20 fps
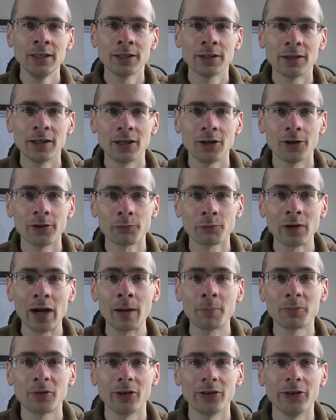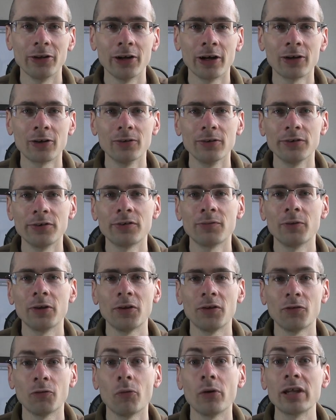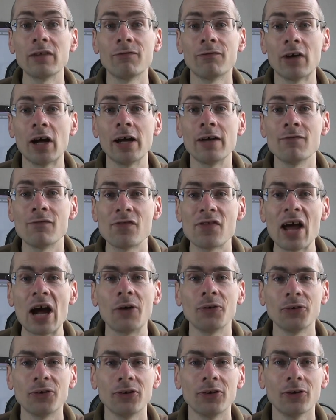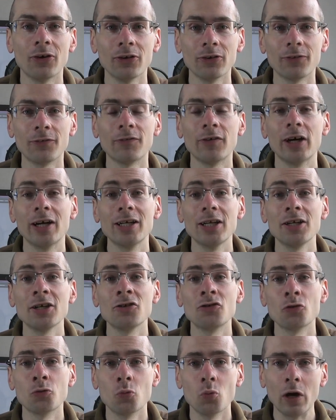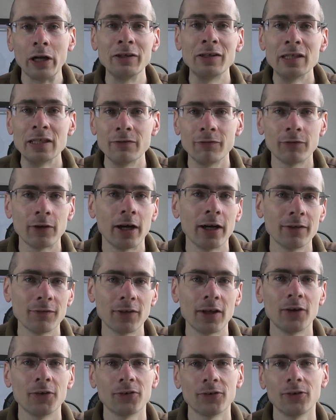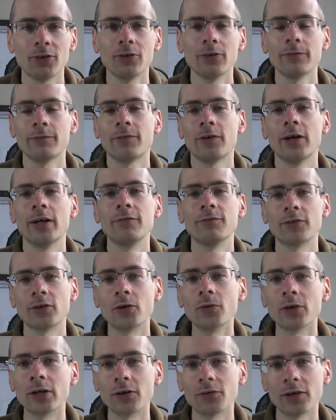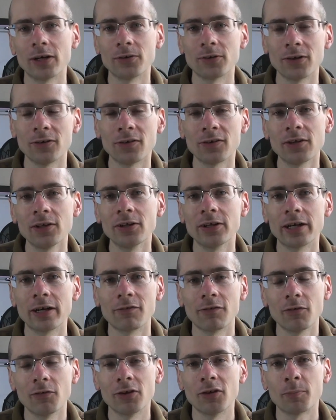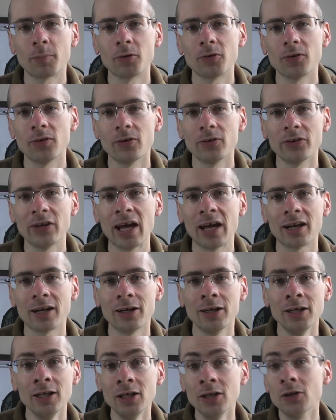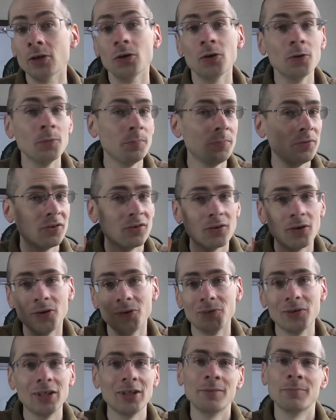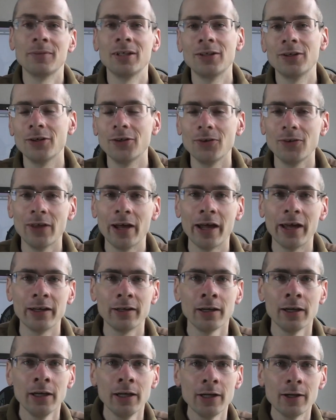They got wrapped on the knuckles with a $25,000 fine, a $25,000 fine for going around and stealing everyone's personal data. Oops, so we didn't mean to do that.